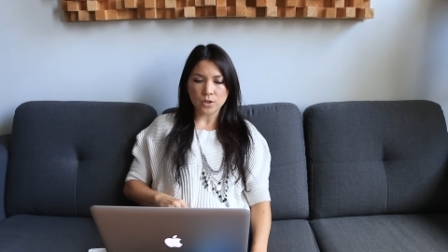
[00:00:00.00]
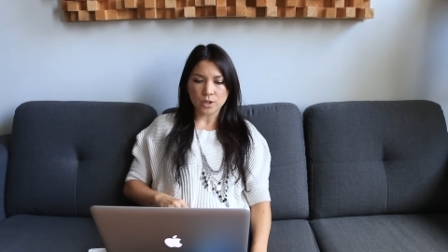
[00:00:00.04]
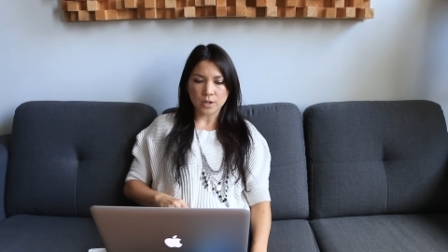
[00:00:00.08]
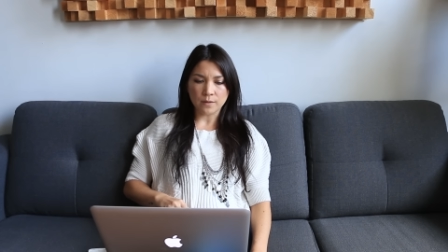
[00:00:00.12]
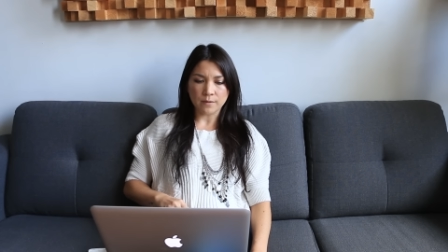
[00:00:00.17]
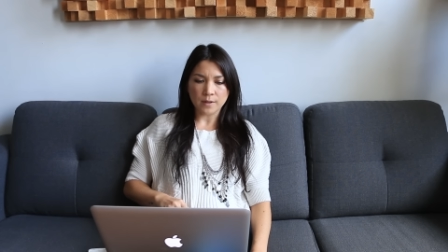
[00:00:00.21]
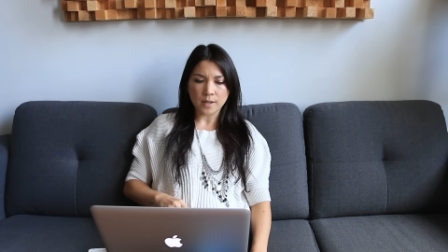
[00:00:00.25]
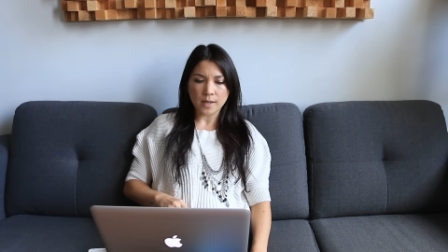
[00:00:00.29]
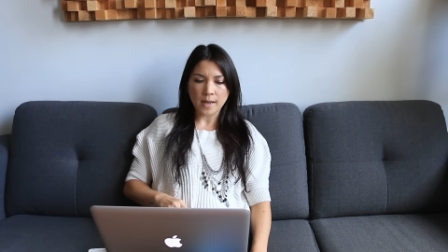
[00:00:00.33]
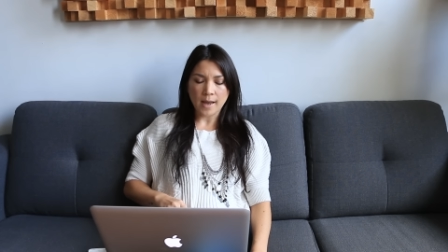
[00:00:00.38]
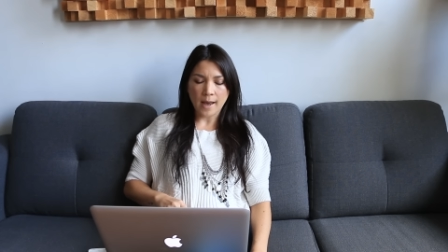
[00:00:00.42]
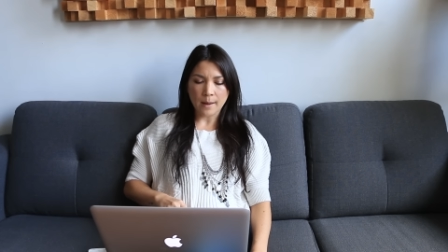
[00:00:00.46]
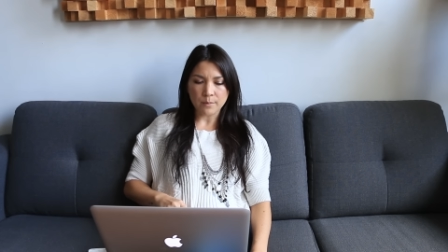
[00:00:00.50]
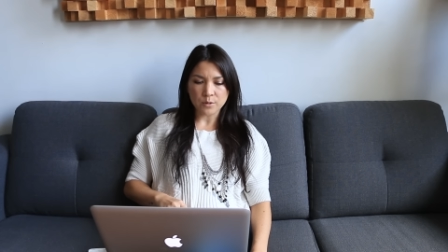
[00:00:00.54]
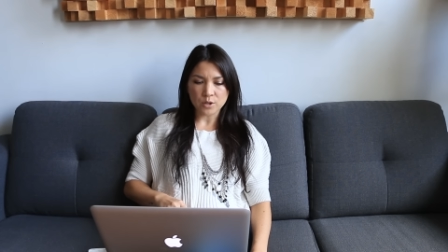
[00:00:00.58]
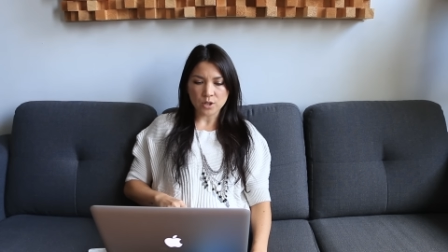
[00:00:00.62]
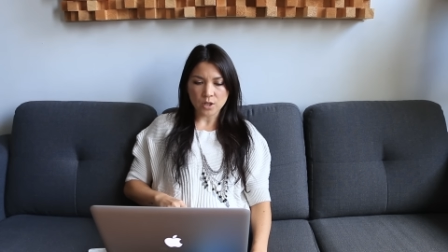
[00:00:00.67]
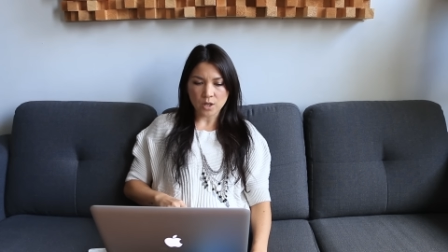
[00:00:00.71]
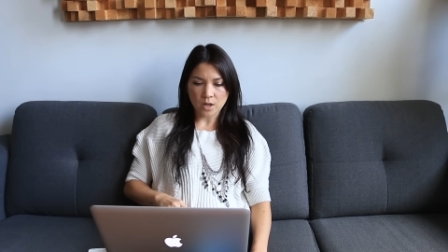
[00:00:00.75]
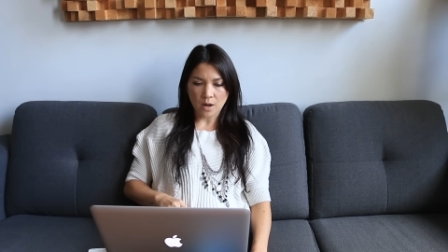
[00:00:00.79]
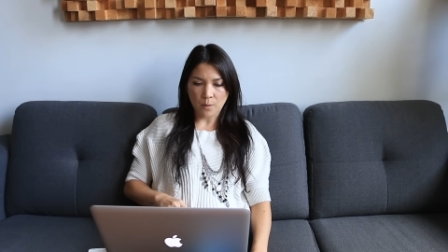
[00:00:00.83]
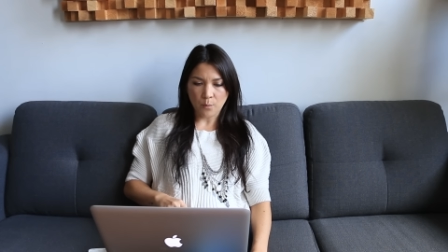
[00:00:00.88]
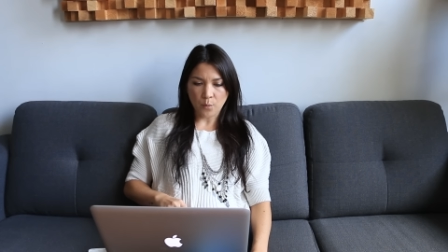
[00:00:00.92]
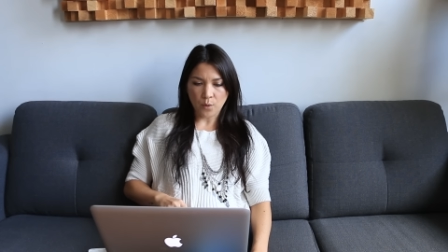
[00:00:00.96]
She
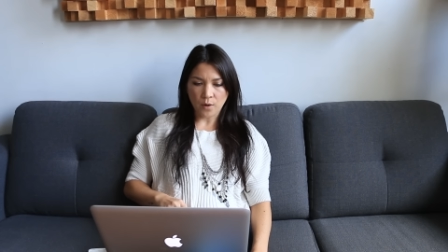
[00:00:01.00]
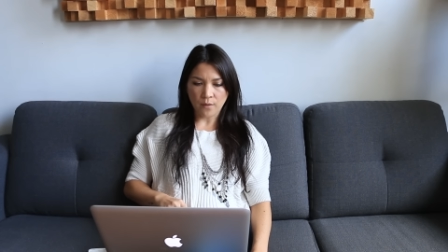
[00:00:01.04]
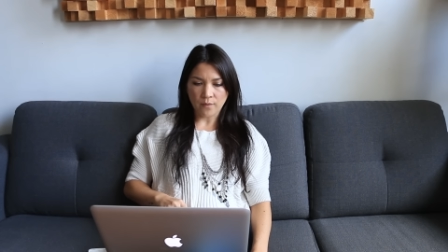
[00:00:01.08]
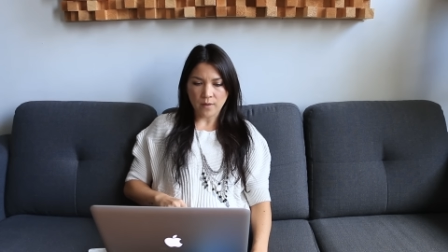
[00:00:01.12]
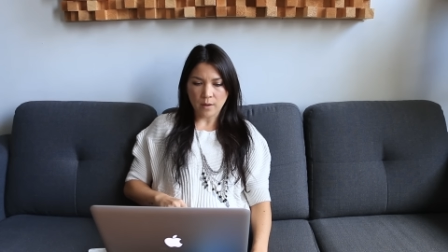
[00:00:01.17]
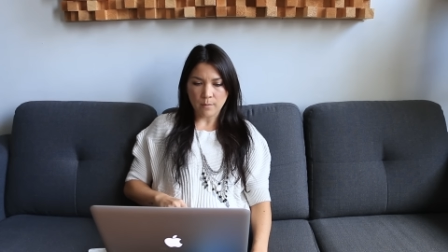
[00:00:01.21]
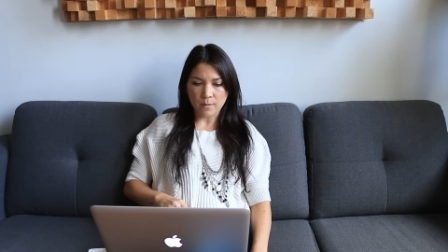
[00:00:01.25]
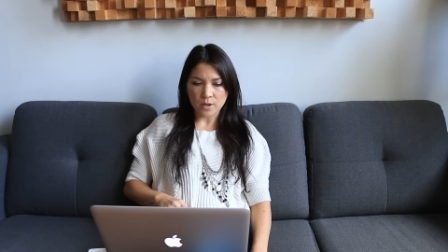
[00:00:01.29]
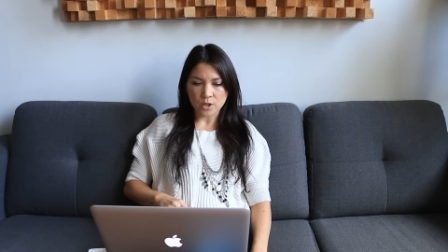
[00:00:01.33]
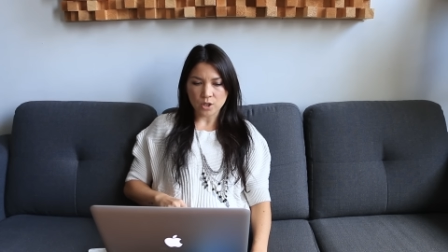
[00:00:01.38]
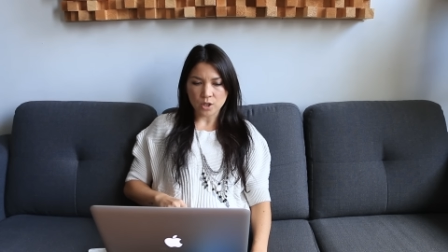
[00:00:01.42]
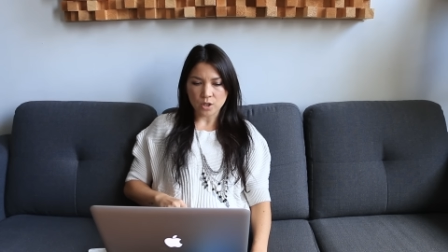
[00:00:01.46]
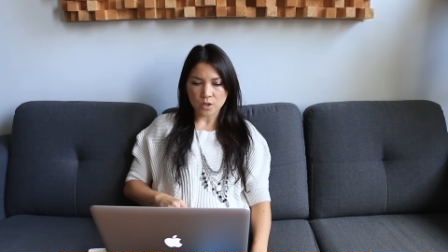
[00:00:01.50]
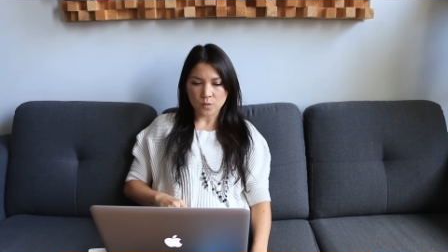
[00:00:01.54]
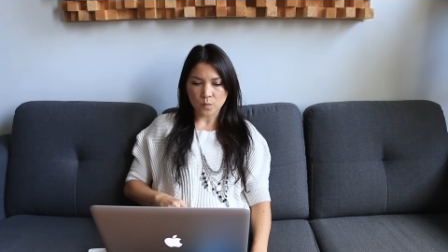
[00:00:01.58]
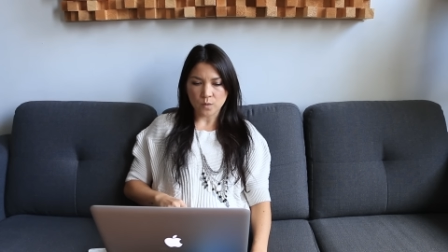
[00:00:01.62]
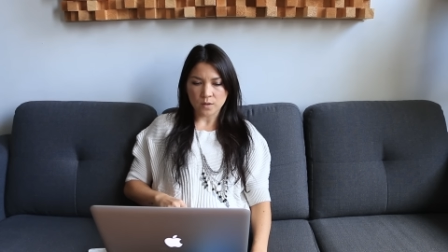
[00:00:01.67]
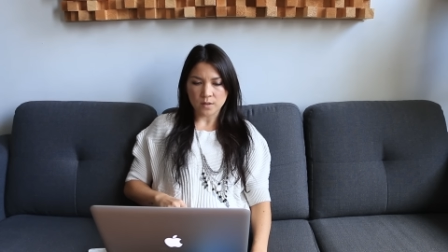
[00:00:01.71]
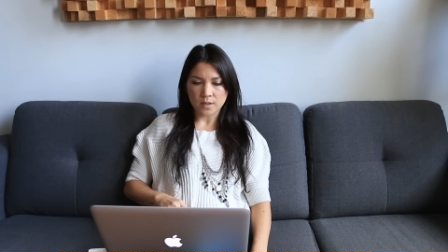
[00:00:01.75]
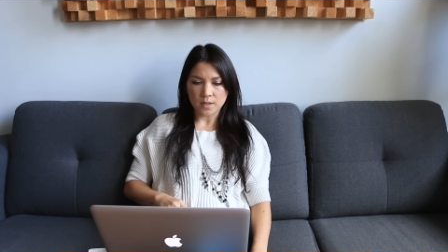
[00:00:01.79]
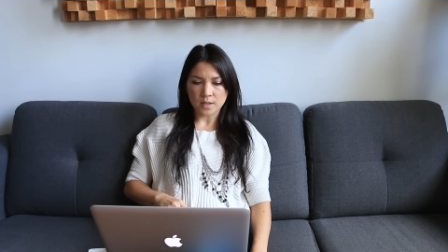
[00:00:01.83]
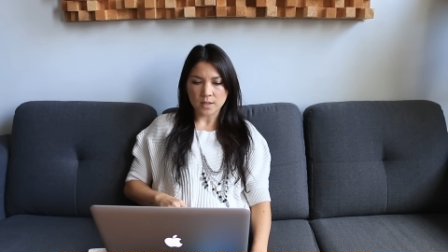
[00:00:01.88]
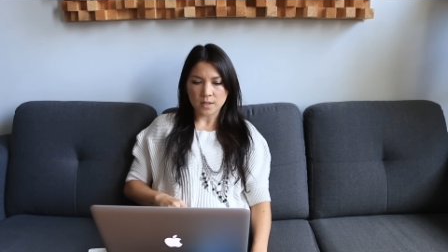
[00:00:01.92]
recaptioned a number of images with